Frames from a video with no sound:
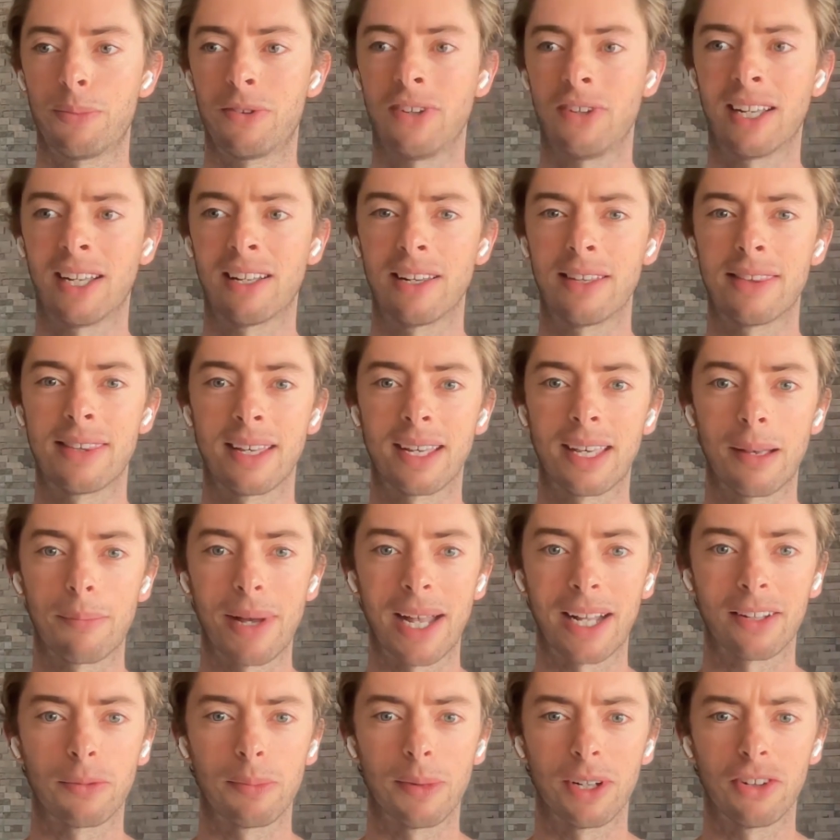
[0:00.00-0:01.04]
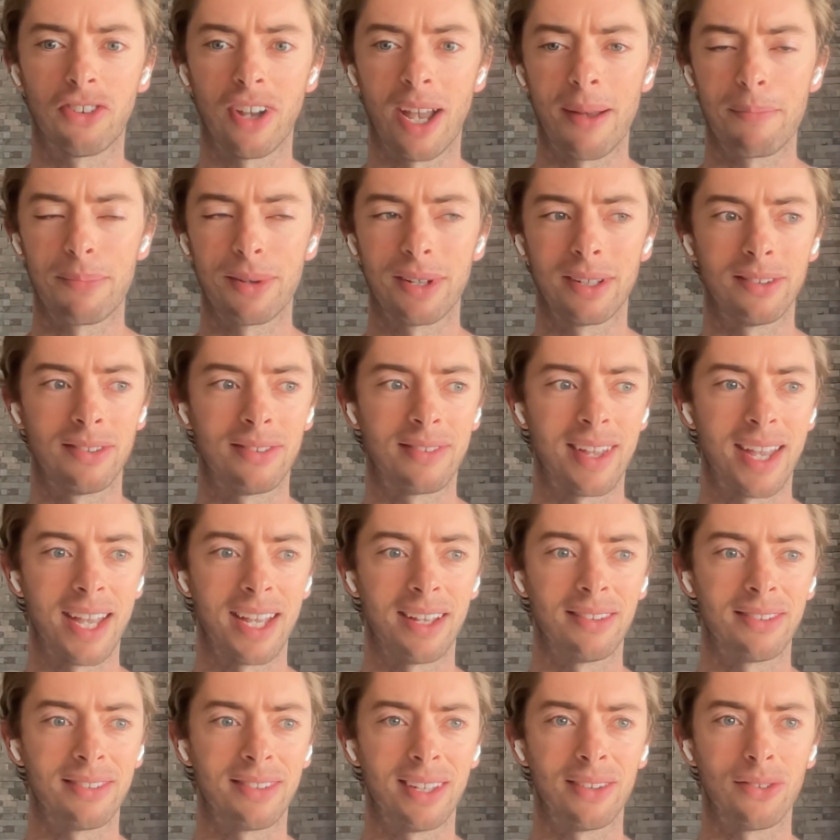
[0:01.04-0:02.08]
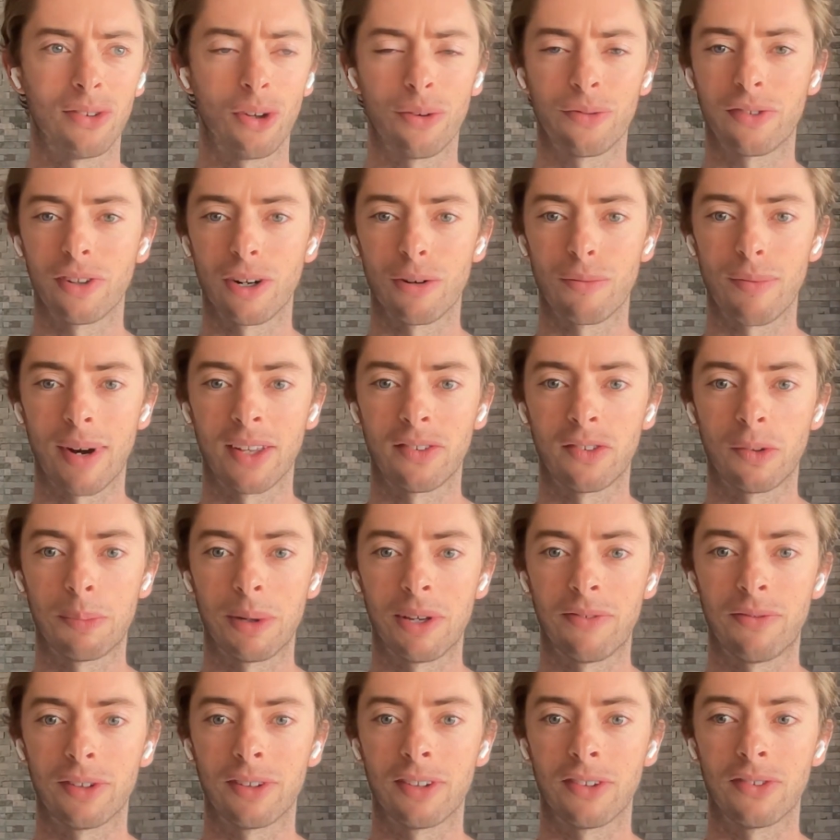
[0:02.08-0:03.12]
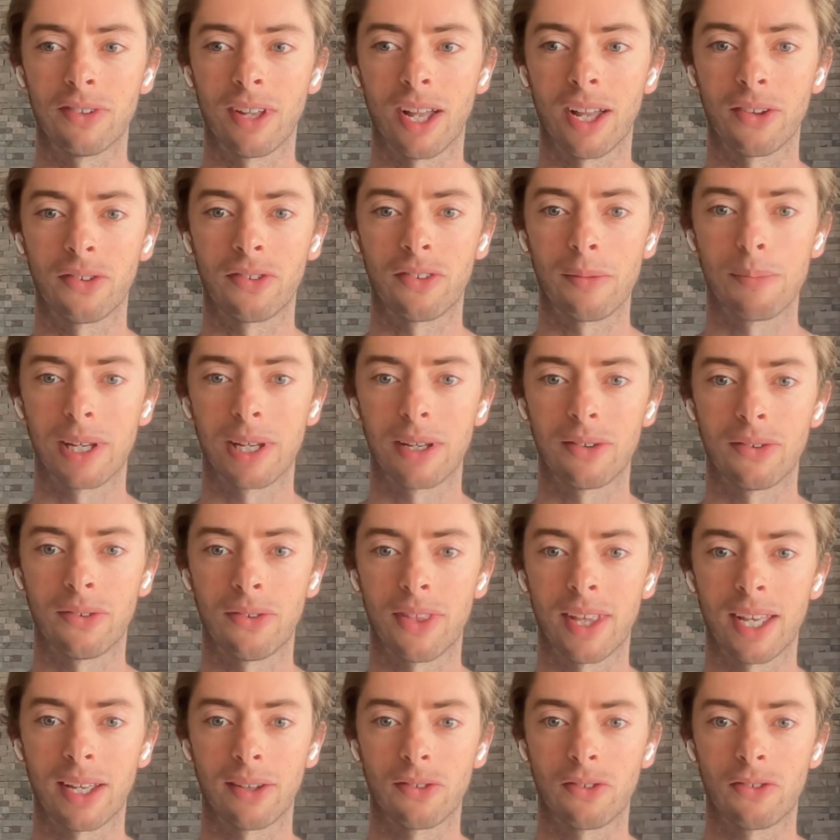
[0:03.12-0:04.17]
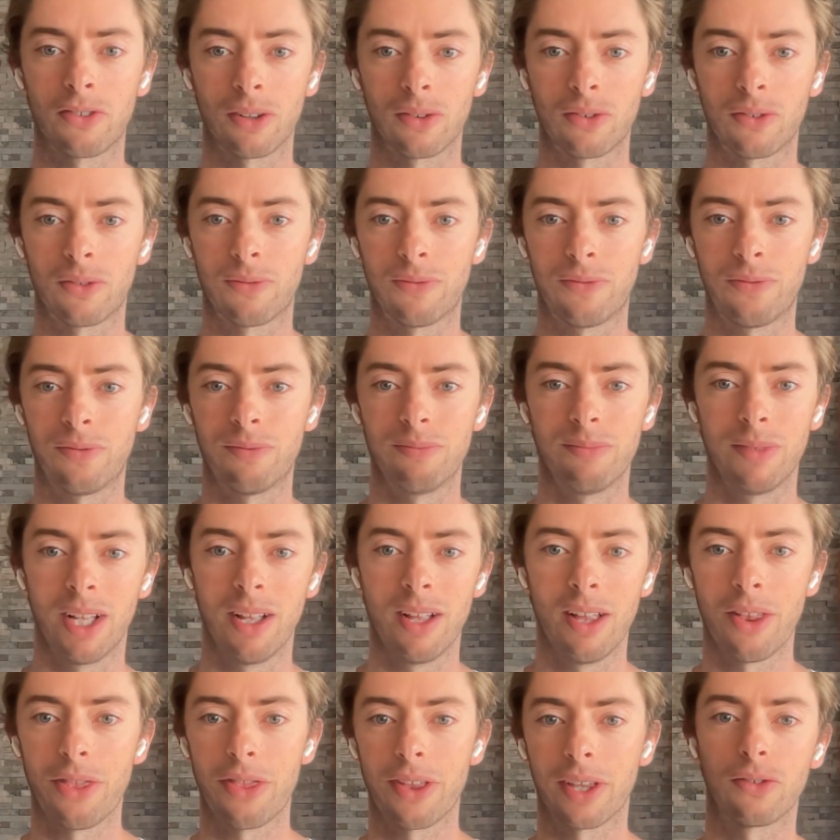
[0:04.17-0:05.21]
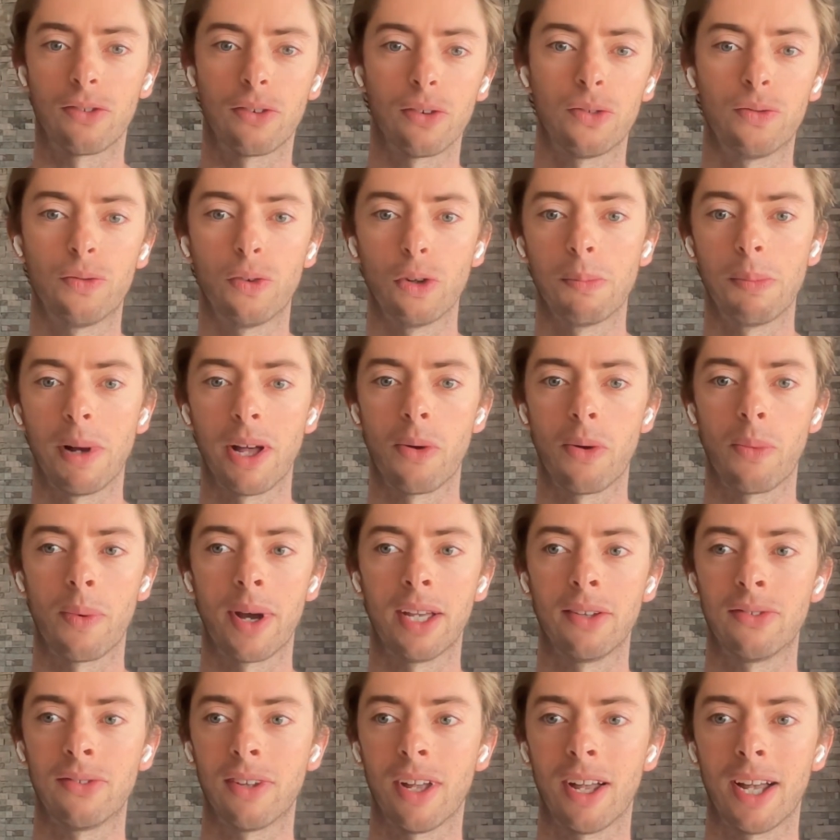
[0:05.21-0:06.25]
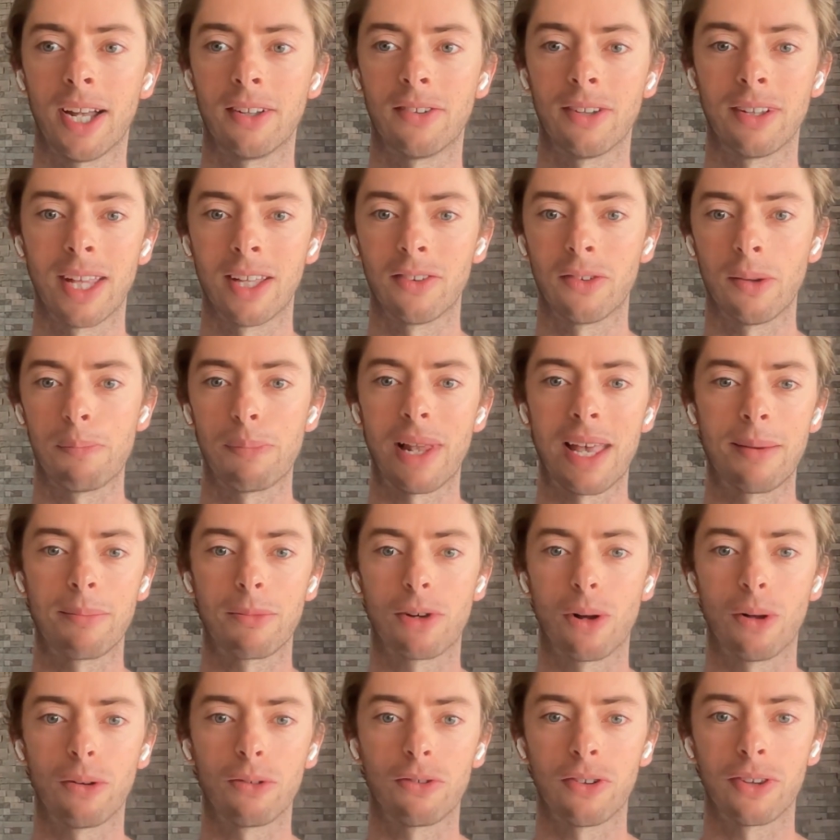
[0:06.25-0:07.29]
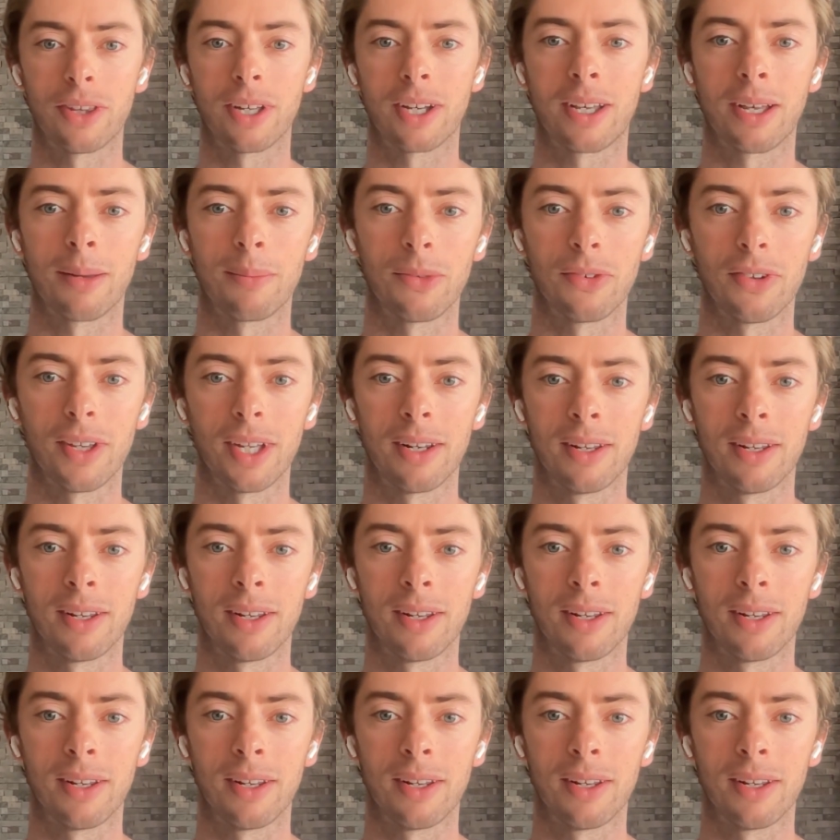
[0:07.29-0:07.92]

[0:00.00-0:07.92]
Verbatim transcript: particularly thinking back to my champions days, is often a recipe for disaster because things just things just fall by the wayside and there's a blame culture that comes